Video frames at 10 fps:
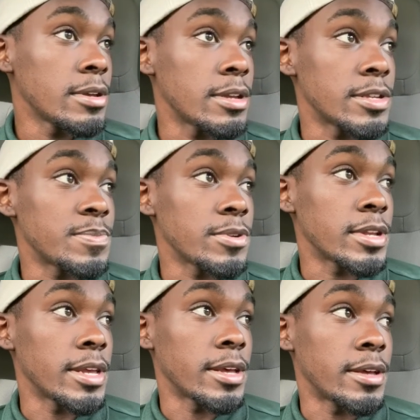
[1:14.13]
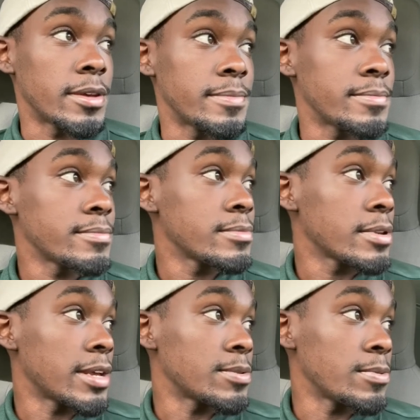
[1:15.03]
It's pretty, got
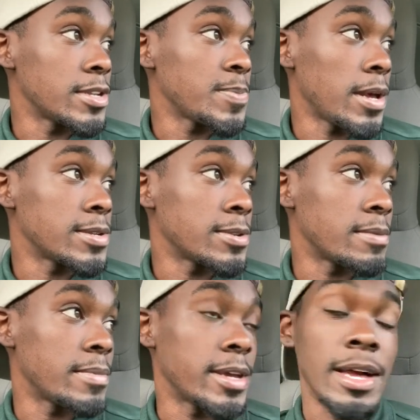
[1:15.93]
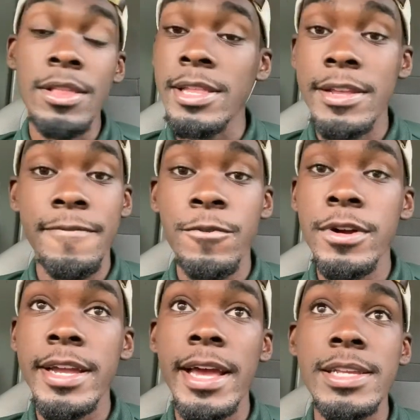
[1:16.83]
some wet spots on the bed. I looked at the
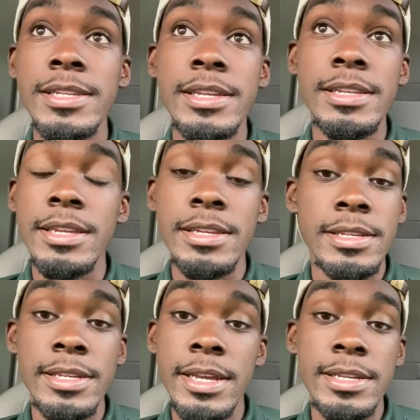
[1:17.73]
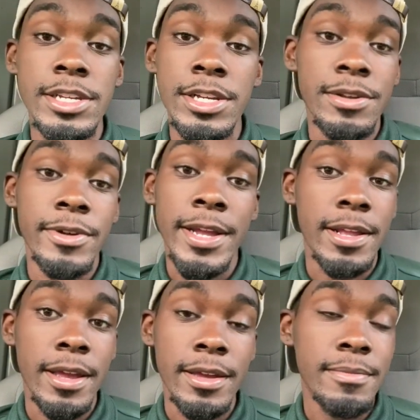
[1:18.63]
forecast, and it says it shouldn't rain
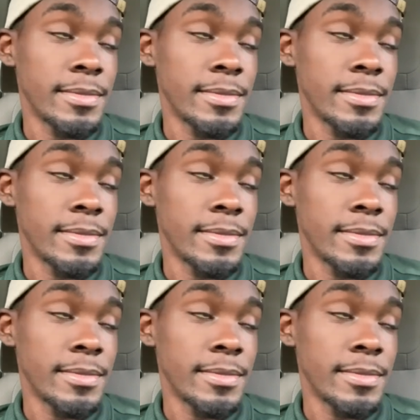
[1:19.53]
today.